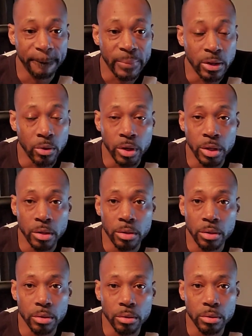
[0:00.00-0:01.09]
you know,
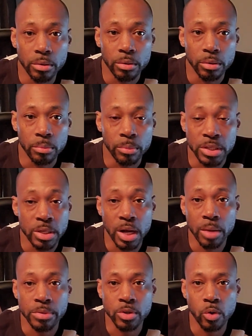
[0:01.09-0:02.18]
my
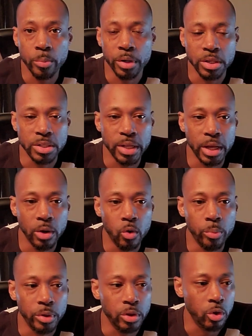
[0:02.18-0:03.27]
job is open, they staying
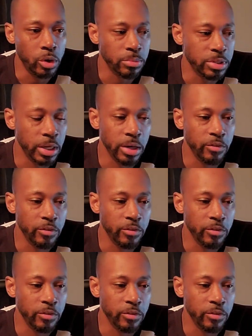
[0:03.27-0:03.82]
open, you know what I'm saying?